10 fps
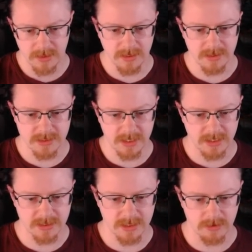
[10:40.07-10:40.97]
And in this
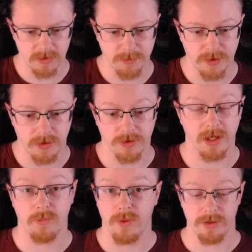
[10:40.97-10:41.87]
case, I'm going to put it on
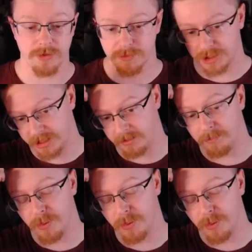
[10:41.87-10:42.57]
a Windows machine.